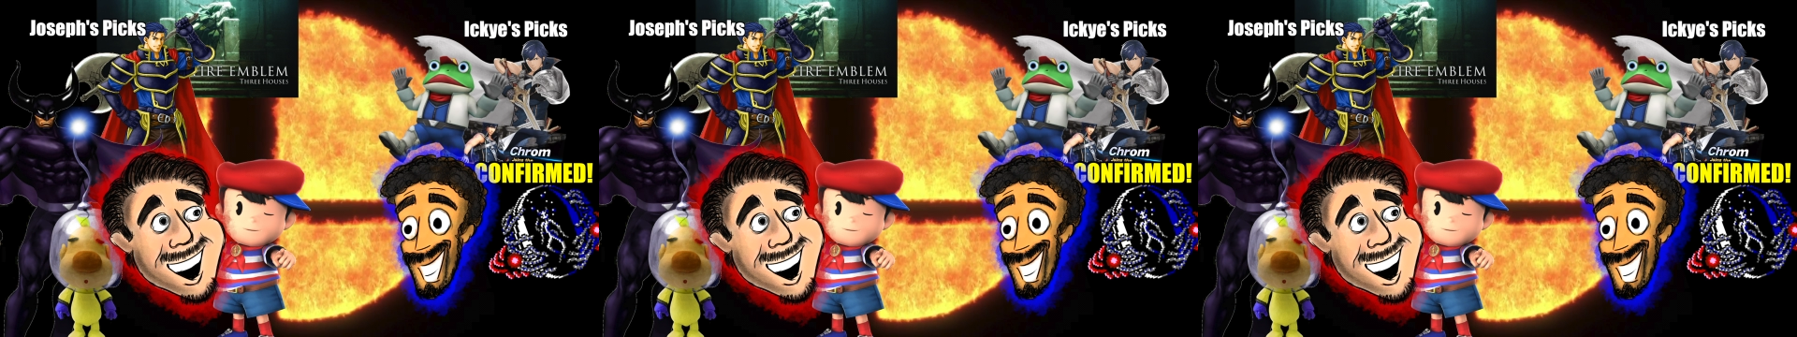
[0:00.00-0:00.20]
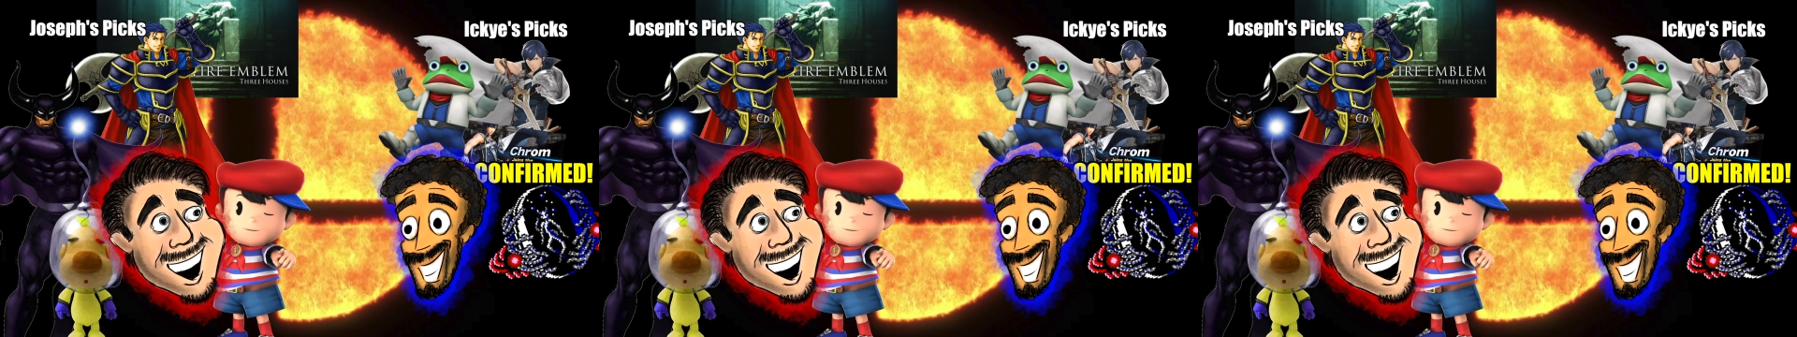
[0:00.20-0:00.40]

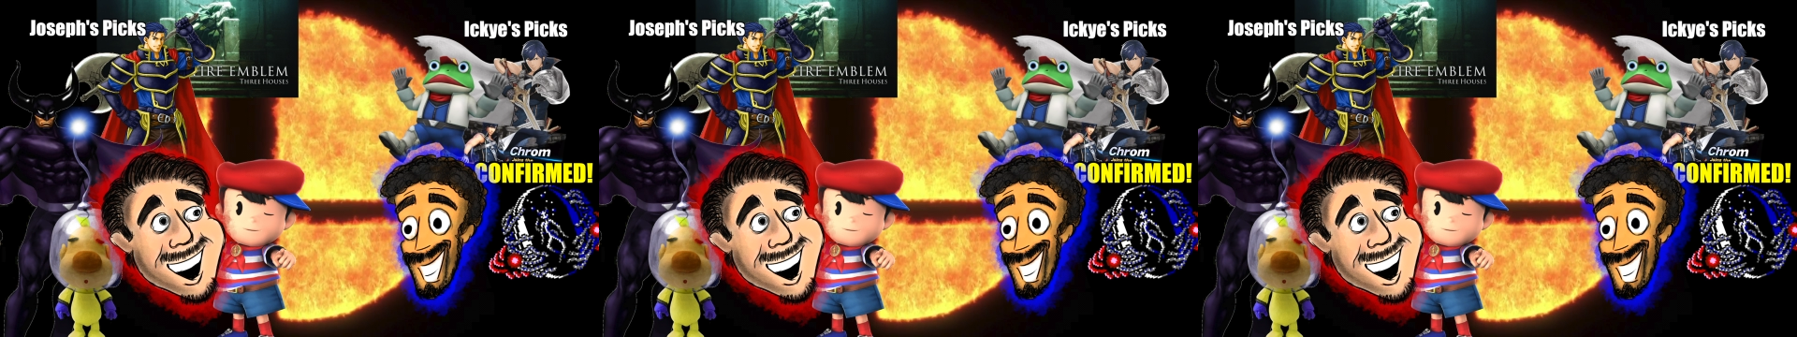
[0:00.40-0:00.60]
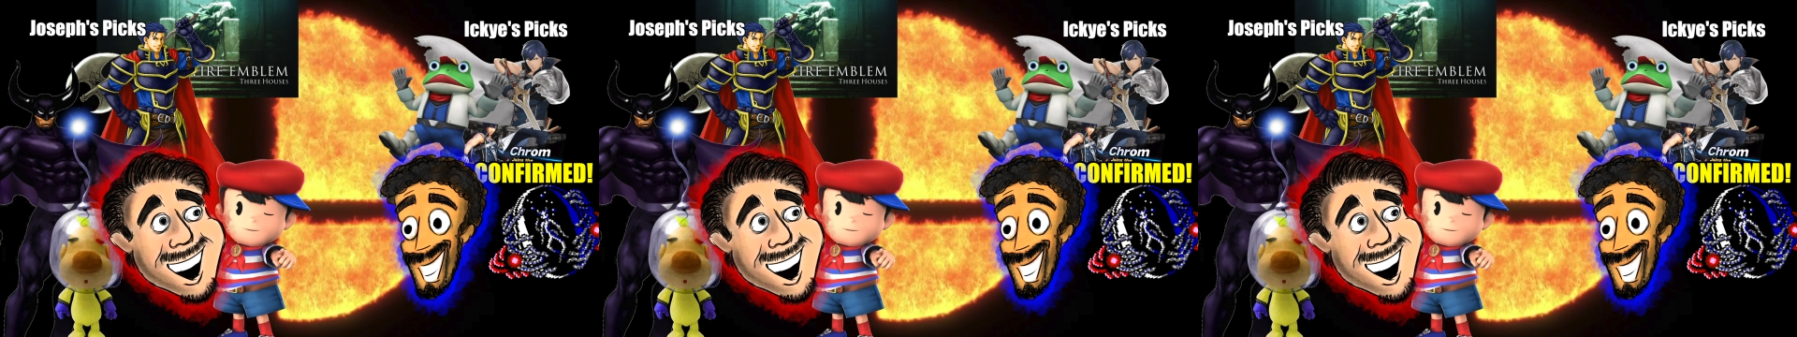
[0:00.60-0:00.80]

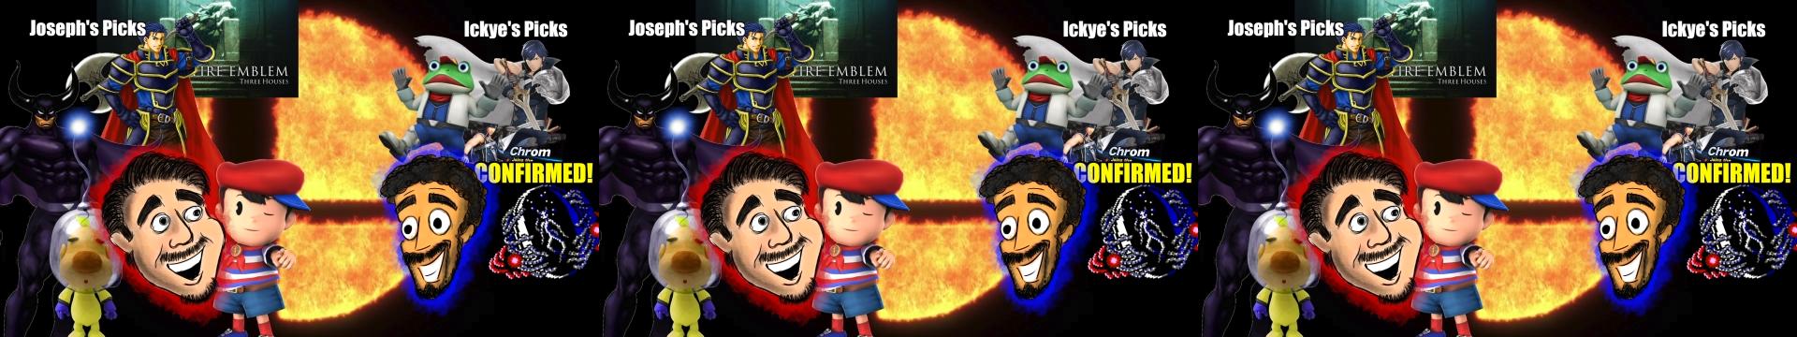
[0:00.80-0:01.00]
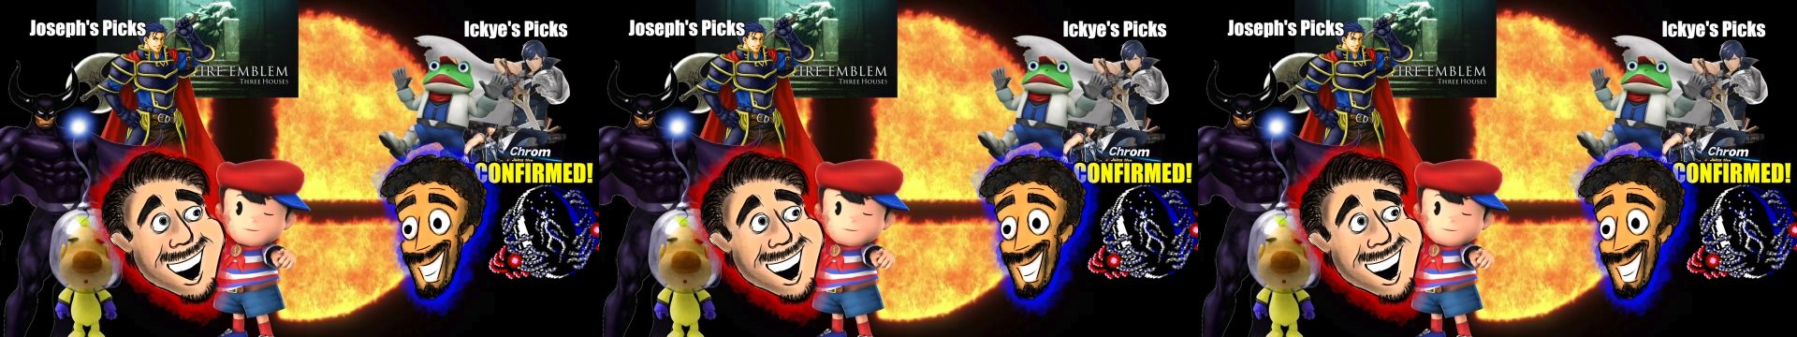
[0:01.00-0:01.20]

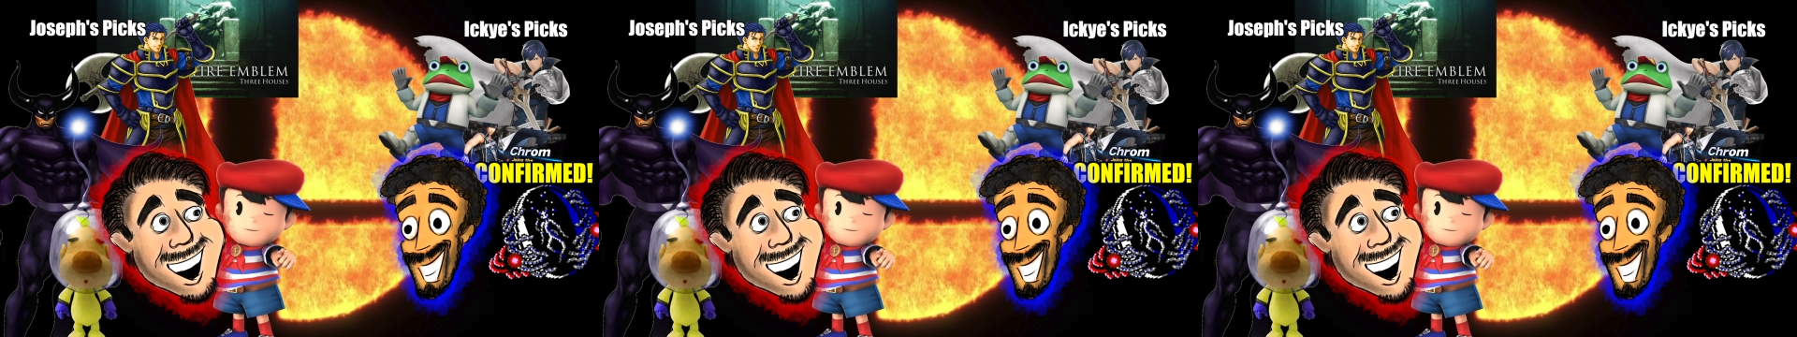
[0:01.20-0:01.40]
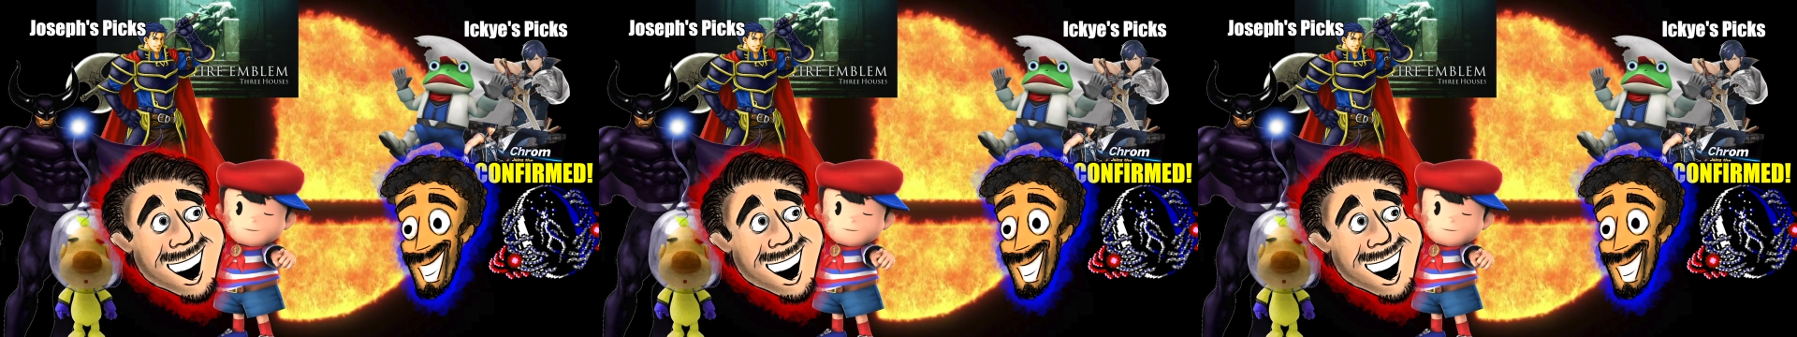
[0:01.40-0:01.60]

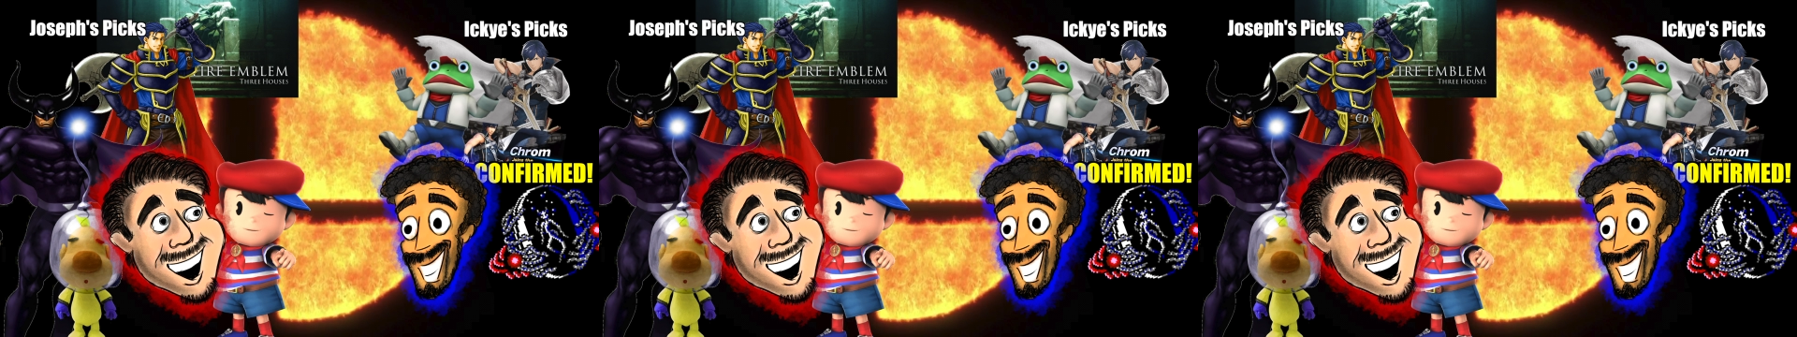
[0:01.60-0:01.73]
(no one is talking)